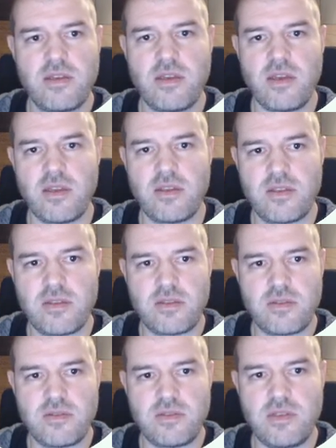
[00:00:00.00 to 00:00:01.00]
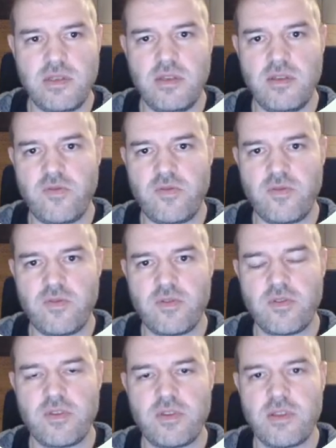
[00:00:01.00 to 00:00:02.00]
and see if
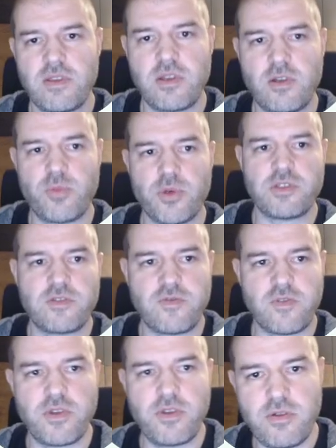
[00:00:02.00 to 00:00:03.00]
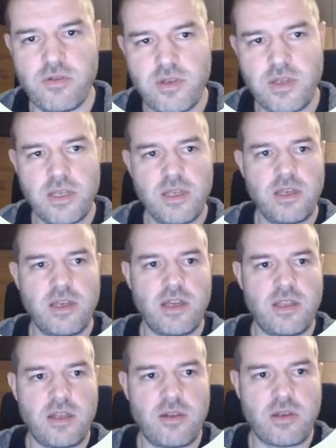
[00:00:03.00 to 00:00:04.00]
IncoPOS is for you,
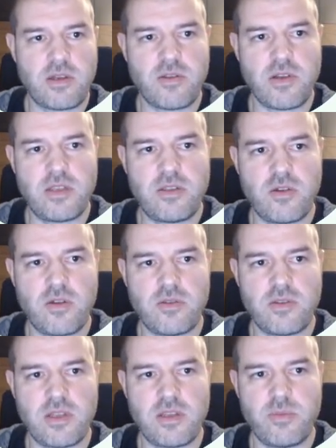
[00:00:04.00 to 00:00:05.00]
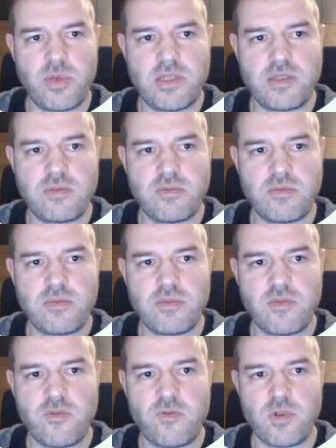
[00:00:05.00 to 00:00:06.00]
and then you can create your own database
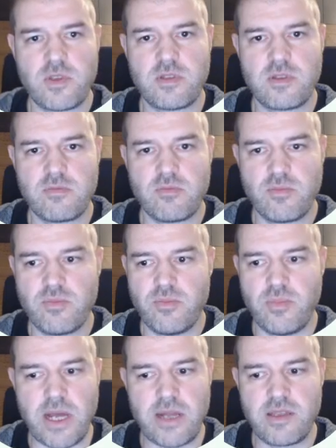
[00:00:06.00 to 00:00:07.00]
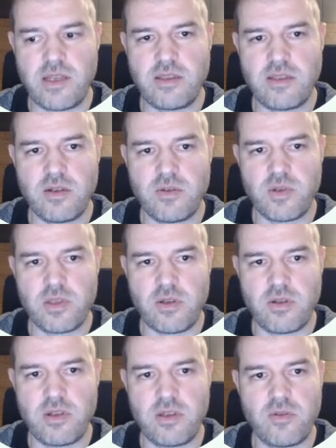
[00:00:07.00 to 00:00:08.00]
with blank data, with
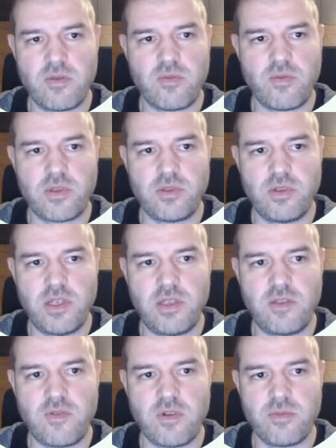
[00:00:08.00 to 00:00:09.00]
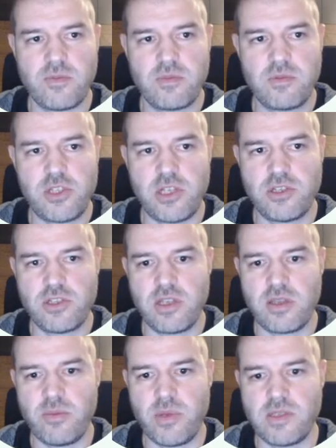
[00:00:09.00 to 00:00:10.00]
only what you need from change
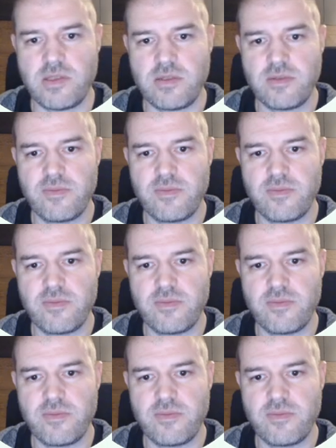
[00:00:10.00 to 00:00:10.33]
database.